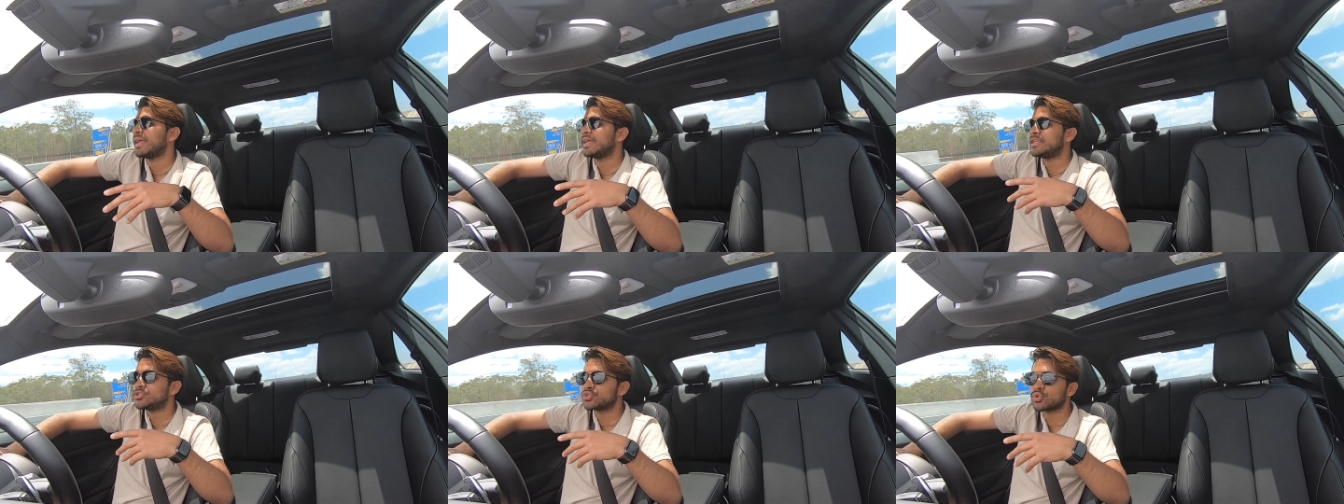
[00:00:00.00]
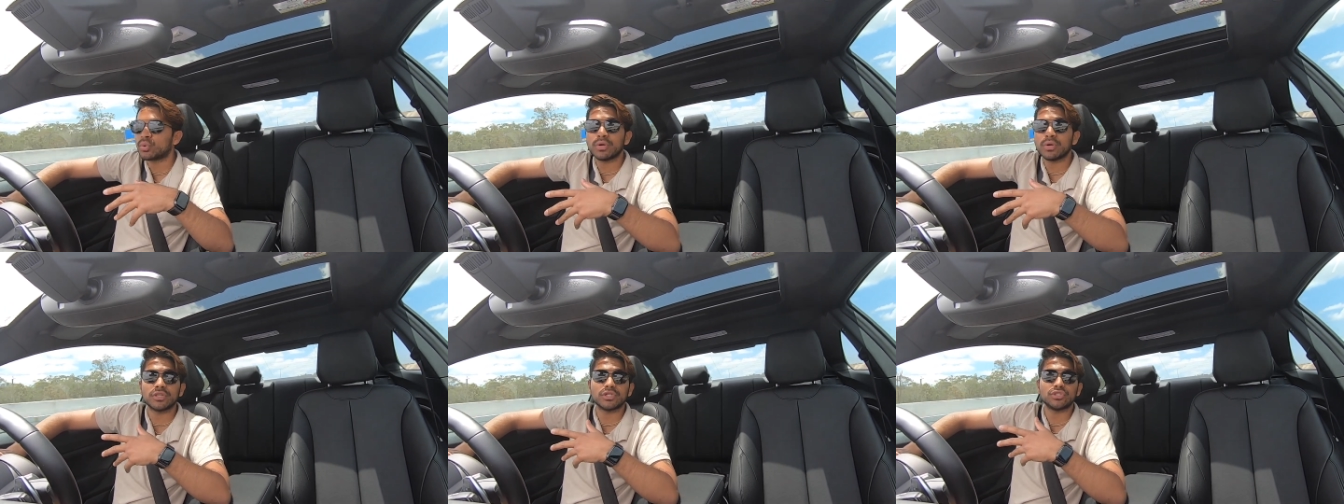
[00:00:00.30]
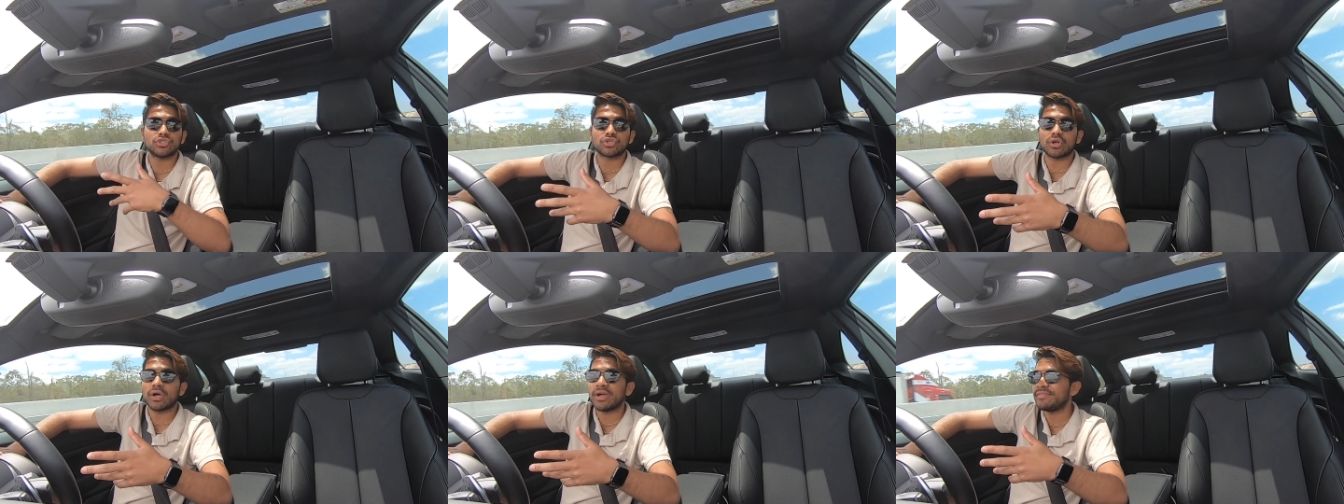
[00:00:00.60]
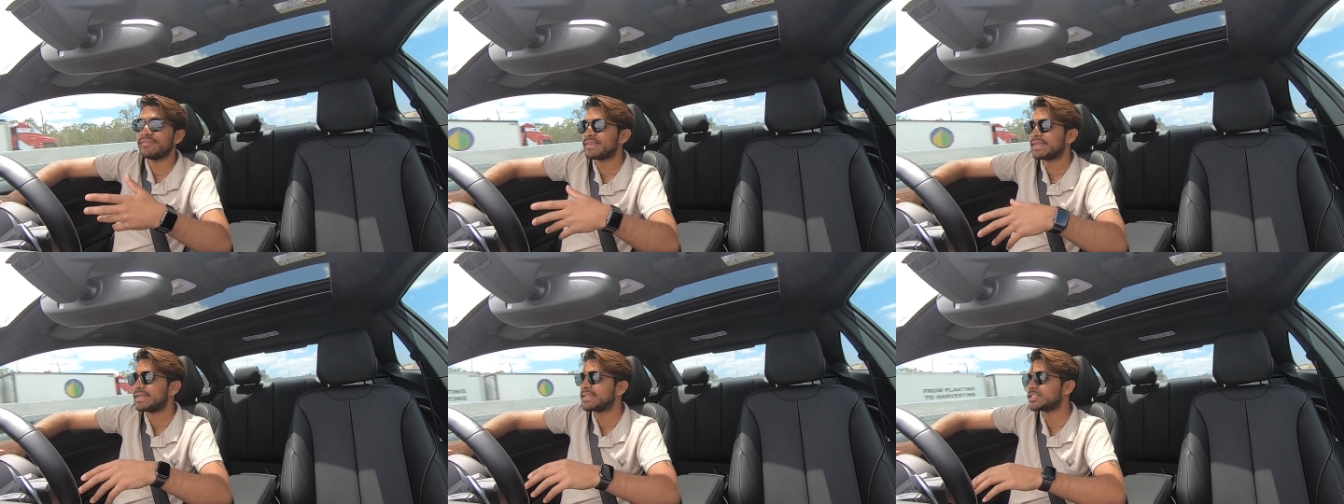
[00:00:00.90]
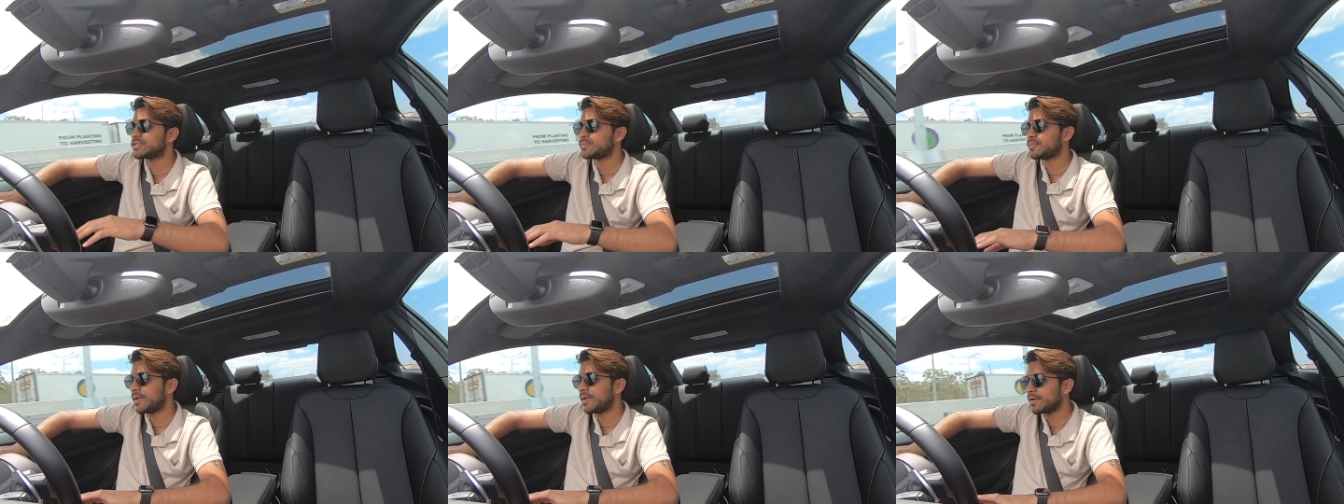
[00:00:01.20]
enjoy the driving
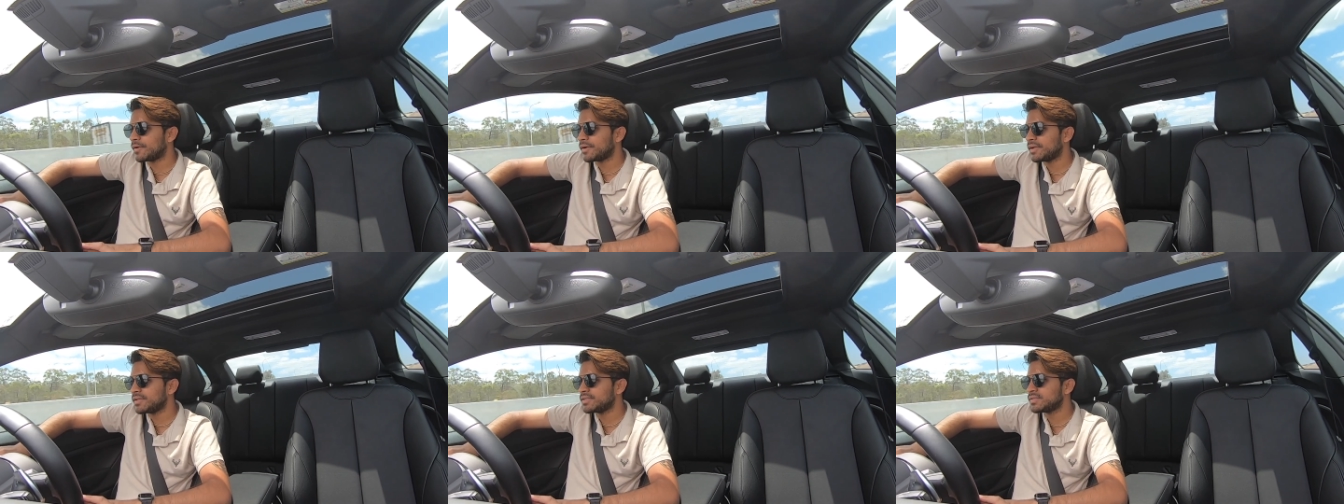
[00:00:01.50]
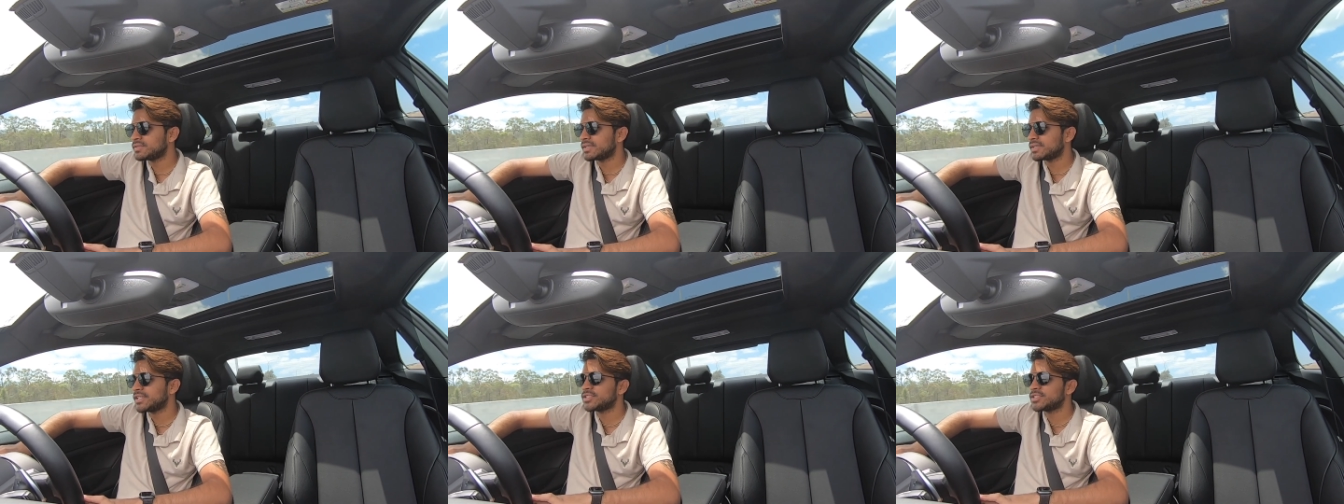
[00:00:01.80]
experience,